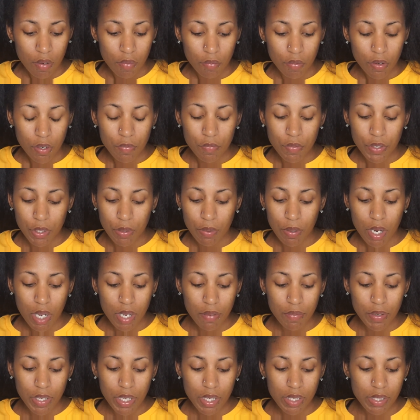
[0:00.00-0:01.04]
review
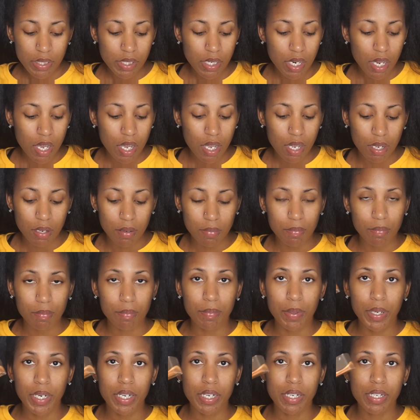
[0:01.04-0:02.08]
of it,
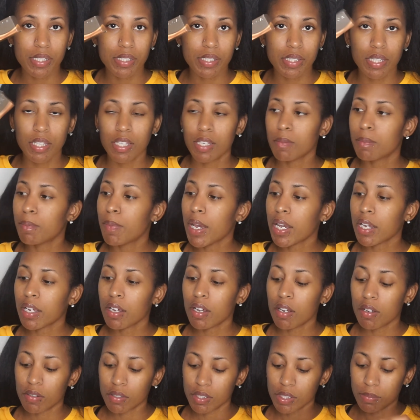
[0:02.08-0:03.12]
but it is the
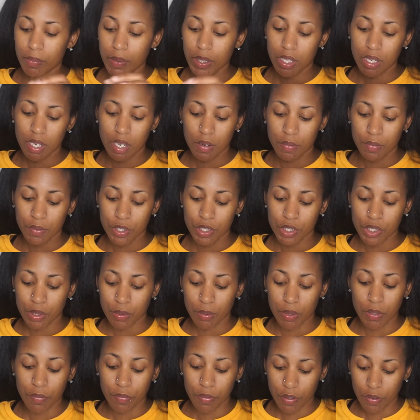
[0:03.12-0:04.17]
Becca Ultimate Coverage
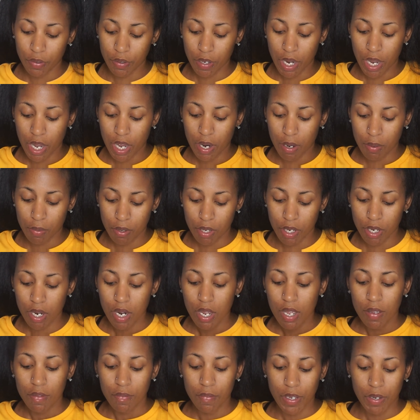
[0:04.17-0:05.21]
24-Hour
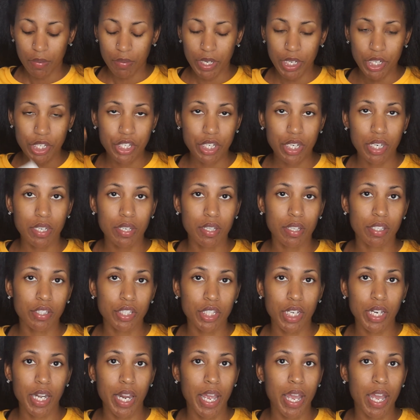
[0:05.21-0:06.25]
Foundation. The
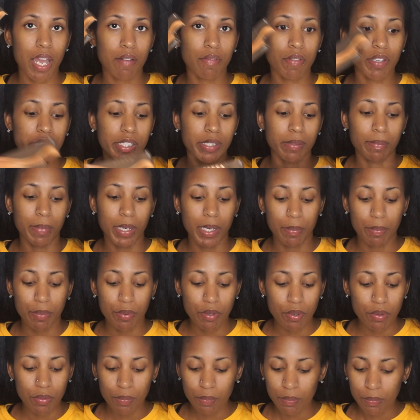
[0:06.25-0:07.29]
shade I have is
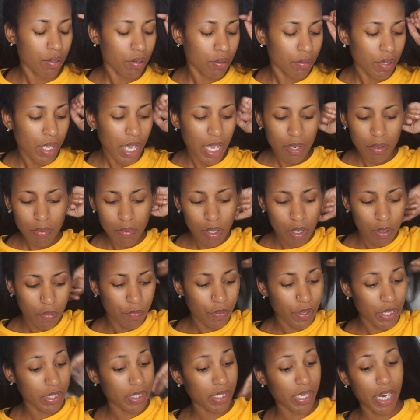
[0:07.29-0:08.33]
Maple. I don't know
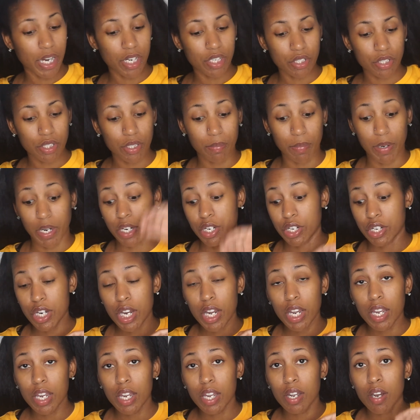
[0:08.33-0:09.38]
if it's actually my
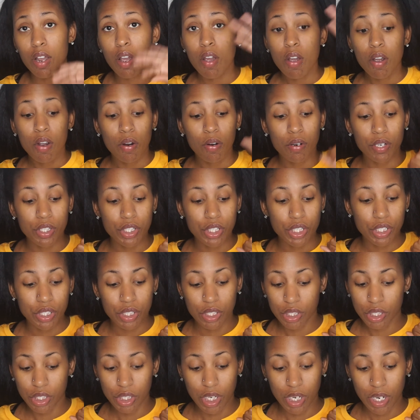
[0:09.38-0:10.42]
shade or it's
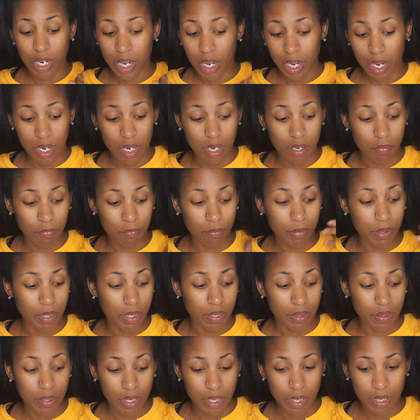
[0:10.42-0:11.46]
just the shade I have,
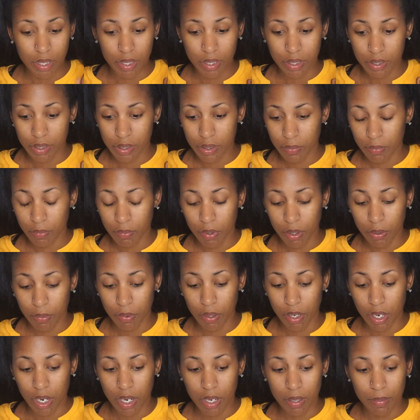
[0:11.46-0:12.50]
but that is what
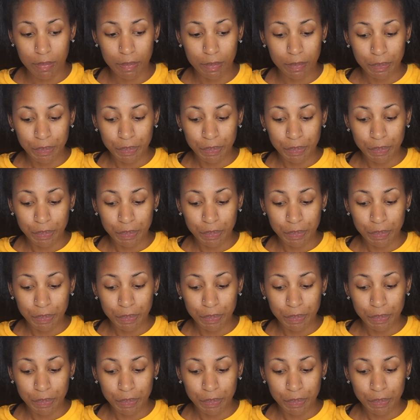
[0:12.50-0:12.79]
we're at.